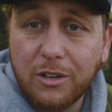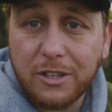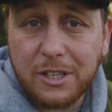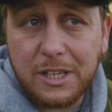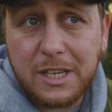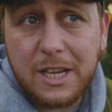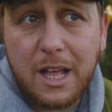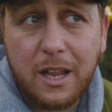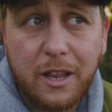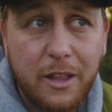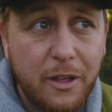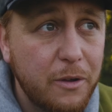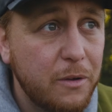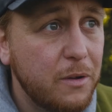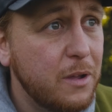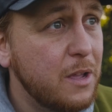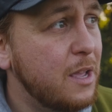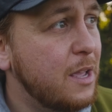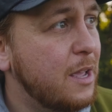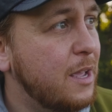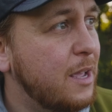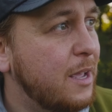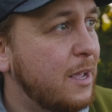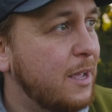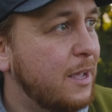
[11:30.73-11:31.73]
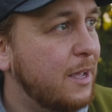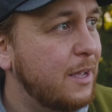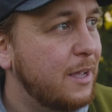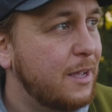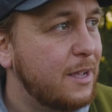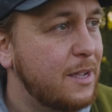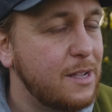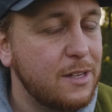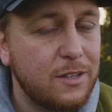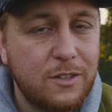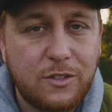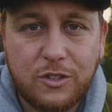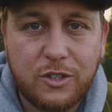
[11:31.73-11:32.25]
yellow.
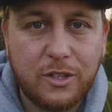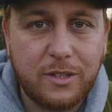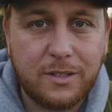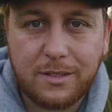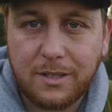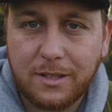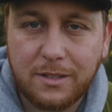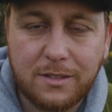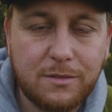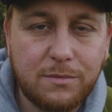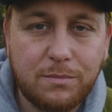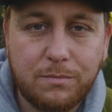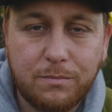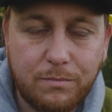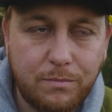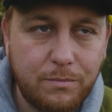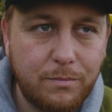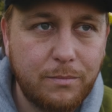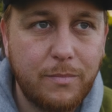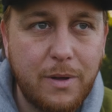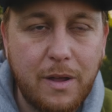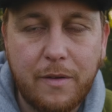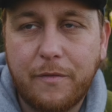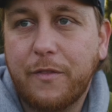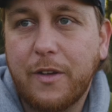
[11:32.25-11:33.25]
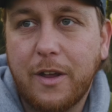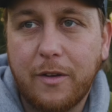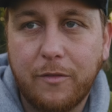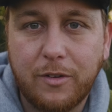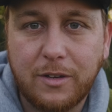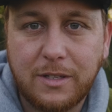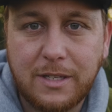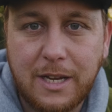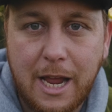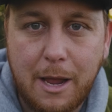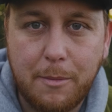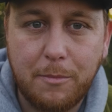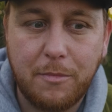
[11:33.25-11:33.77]
It's my
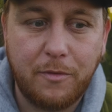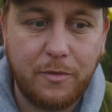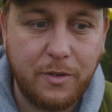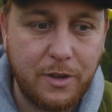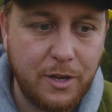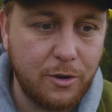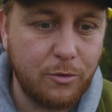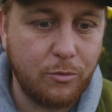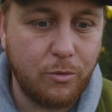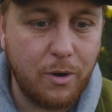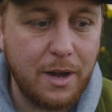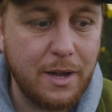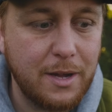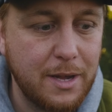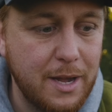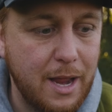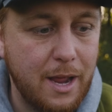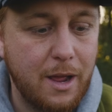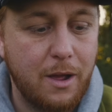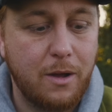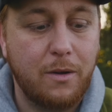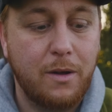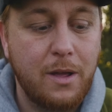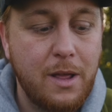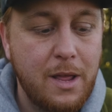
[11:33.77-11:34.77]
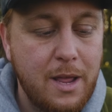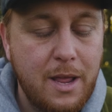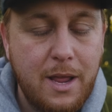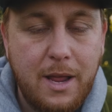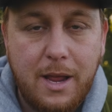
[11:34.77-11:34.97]
favorite time of year right now,